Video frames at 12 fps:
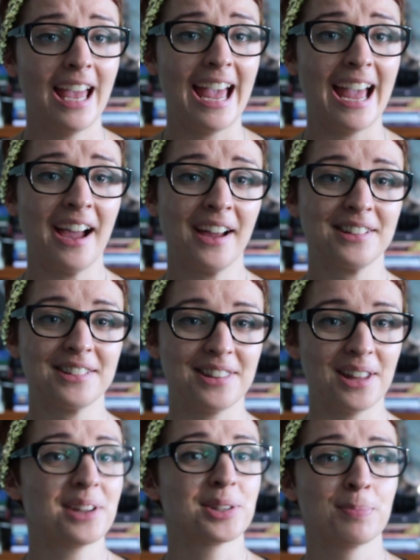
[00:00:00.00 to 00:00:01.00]
and
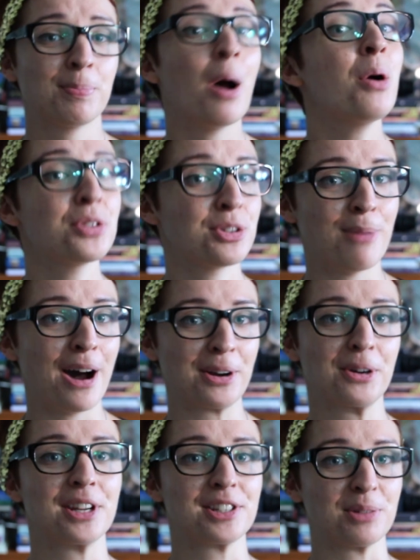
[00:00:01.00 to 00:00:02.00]
thus
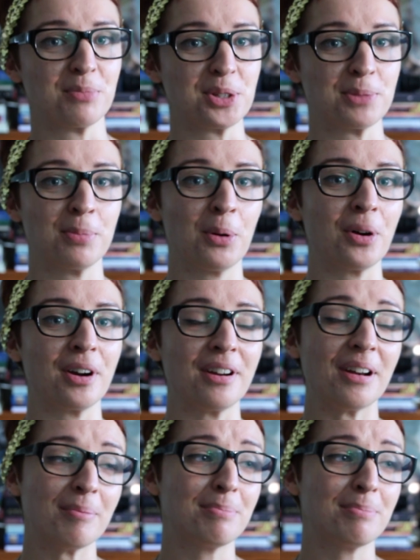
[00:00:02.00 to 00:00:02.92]
postmodernism was born,